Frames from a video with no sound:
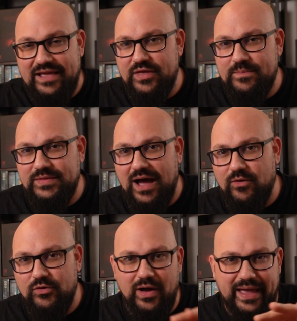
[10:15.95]
them
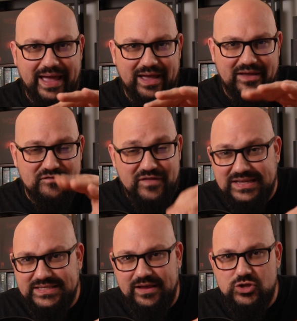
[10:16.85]
down
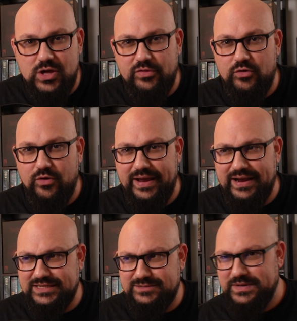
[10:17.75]
facing each other in
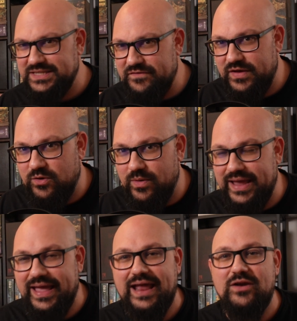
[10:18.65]
a specific
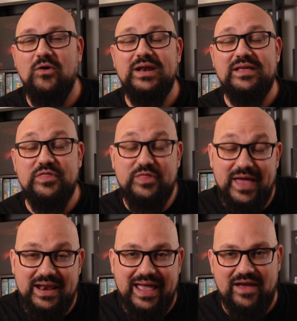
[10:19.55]
way, and only
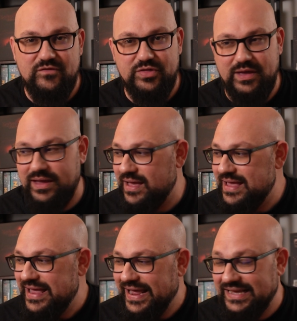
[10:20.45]
then everything
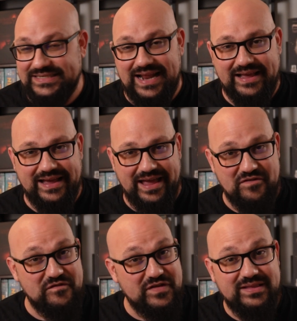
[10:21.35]
is like
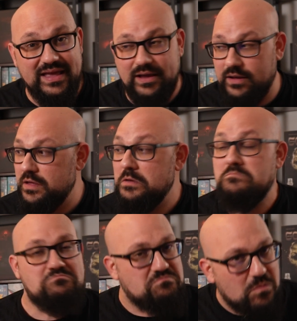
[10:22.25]
fitting
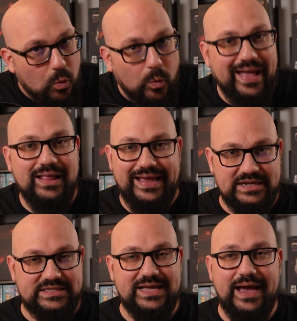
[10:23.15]
well
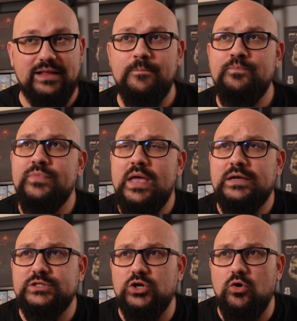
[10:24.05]
inside.
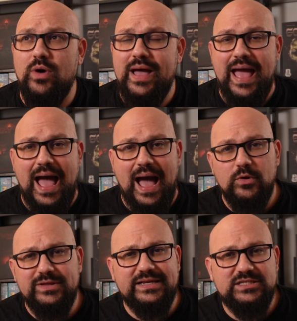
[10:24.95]
So I'm
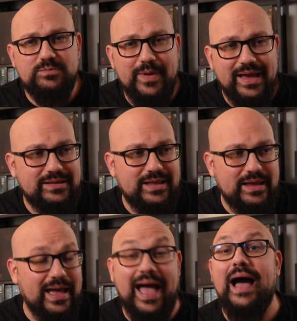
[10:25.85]
not
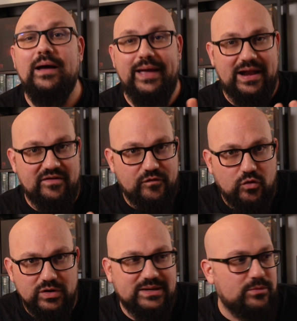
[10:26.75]
expecting, and of
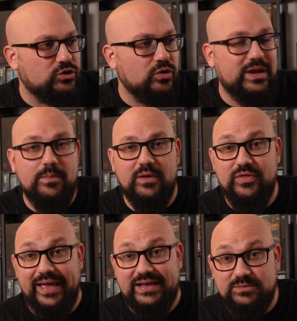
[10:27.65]
course I'm not talking about
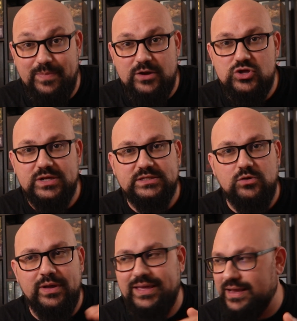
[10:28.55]
the expansions
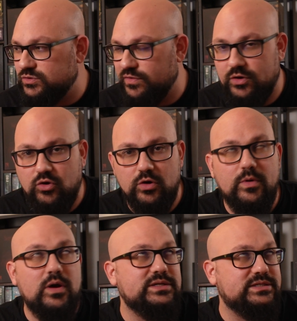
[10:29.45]
going into the core
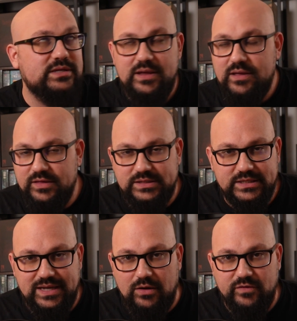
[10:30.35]
box. This
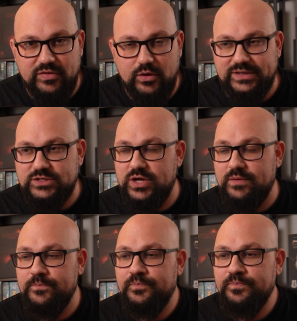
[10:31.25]
is out of the
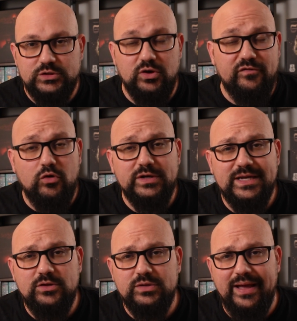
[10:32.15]
question. So of course I
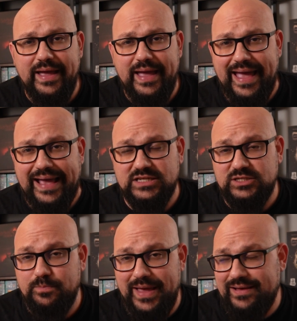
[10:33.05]
don't
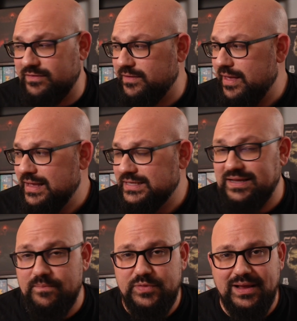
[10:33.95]
expect
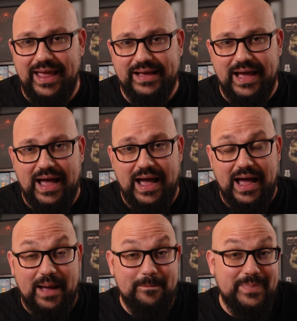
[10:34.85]
something like
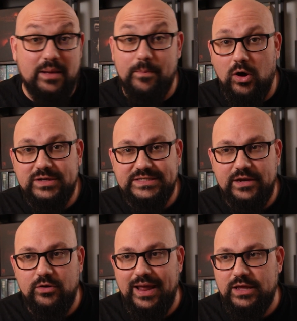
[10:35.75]
a big box
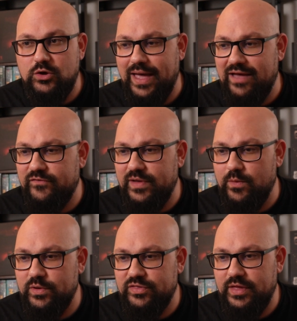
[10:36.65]
here like you have
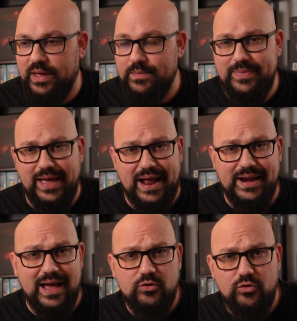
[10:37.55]
with maybe
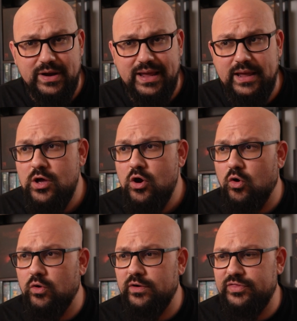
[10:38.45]
Anachrony
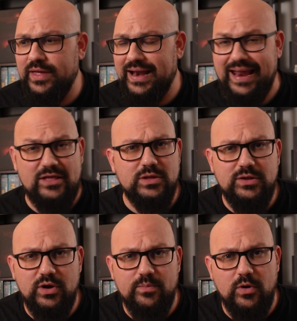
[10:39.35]
or the
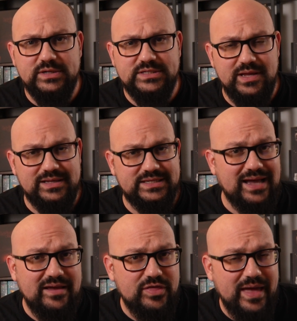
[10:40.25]
legendary box that
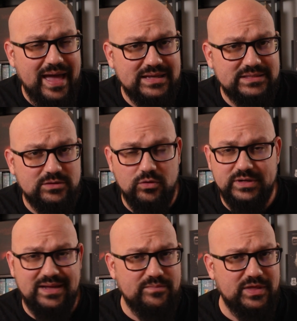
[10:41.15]
Scythe has or
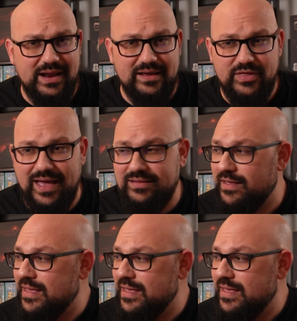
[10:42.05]
something like that.